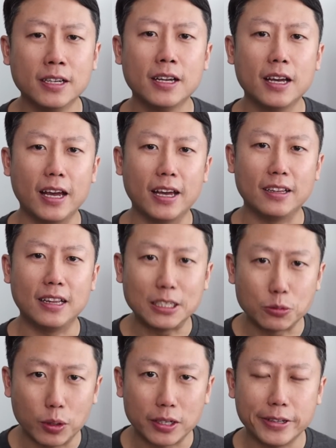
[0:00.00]
and less
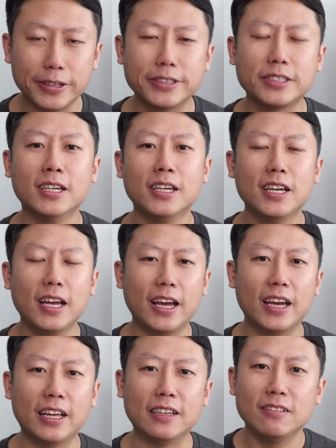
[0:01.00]
workers,
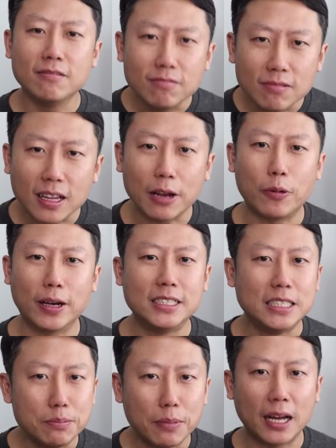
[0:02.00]
and likewise
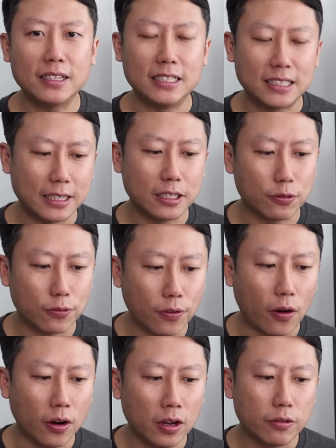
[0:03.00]
demand is likely to
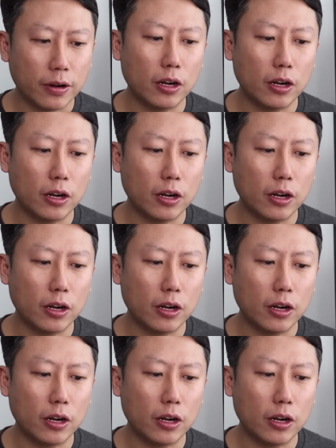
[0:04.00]
fall, right?